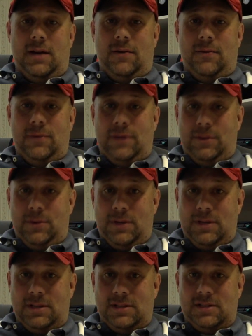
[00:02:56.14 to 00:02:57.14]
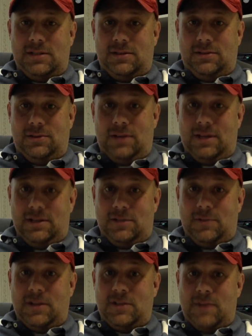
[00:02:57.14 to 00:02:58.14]
when we went into
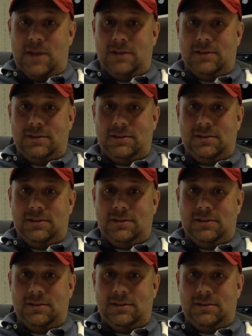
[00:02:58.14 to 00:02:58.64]
Space Mountain,